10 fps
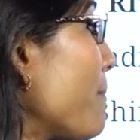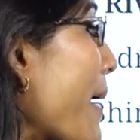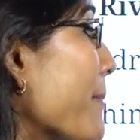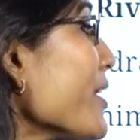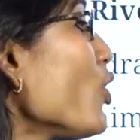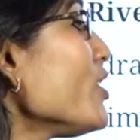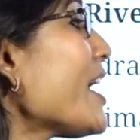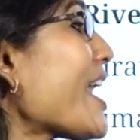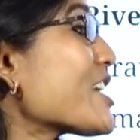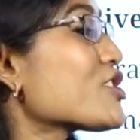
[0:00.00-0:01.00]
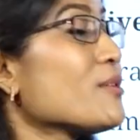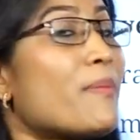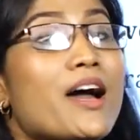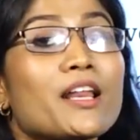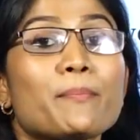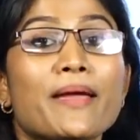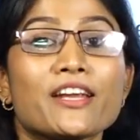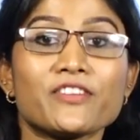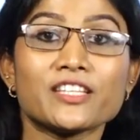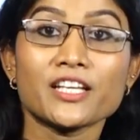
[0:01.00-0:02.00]
Papikonda National Park paired
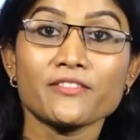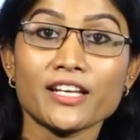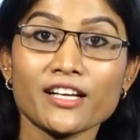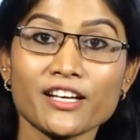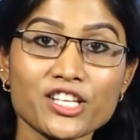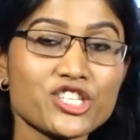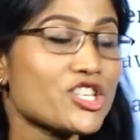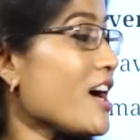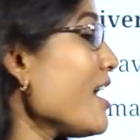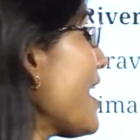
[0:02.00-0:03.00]
with the river Krishna